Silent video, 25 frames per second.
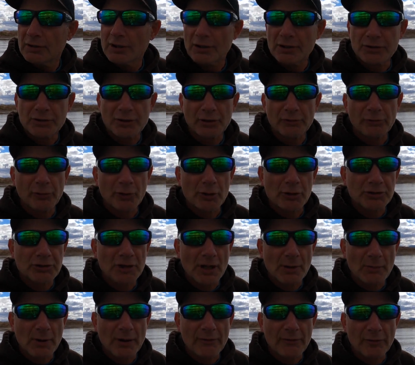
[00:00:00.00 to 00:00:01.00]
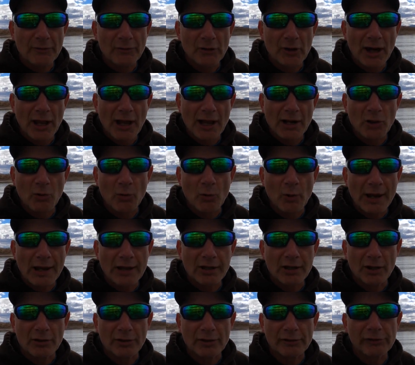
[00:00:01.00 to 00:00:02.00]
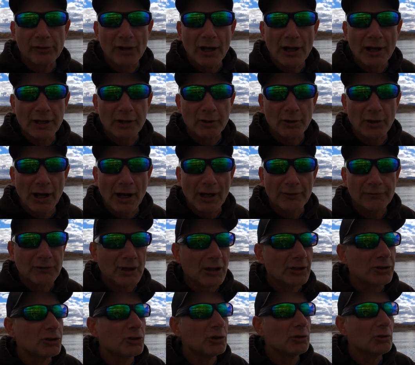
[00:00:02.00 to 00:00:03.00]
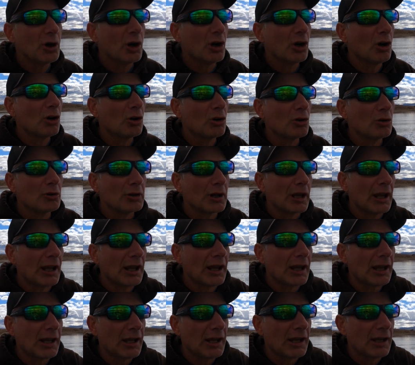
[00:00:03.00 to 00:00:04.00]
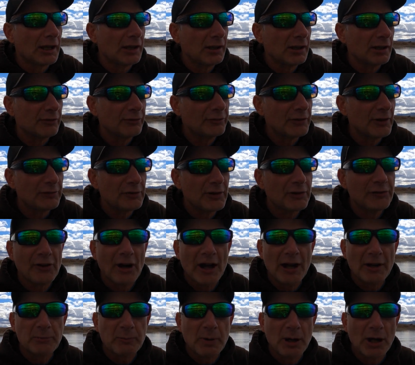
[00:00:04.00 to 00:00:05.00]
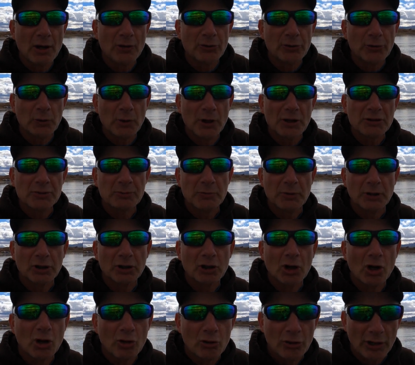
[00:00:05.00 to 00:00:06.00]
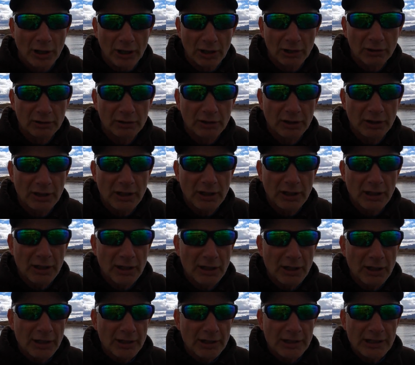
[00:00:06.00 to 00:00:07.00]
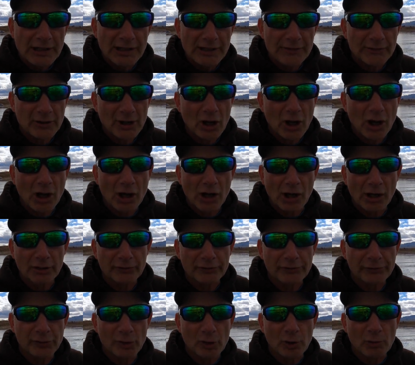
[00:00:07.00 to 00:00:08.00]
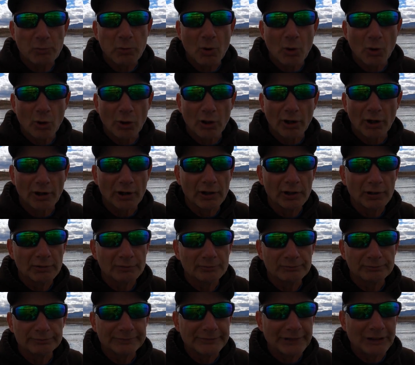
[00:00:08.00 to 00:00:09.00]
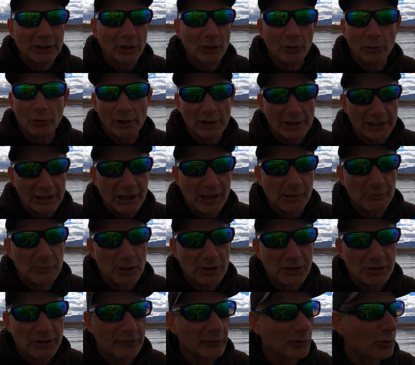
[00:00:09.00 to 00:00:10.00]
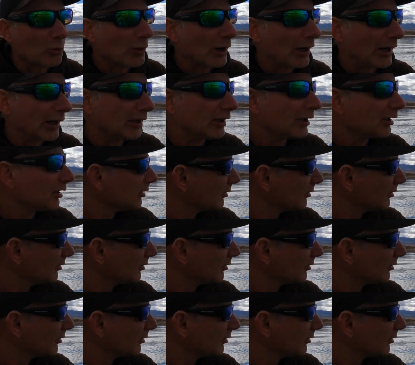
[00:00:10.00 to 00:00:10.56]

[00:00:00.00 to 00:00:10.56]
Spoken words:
It's the first time I've ever had a wake on the Flycraft. I do own a 55-pound thrust Minn Kota. Even on full bore, you don't really get much of a wake.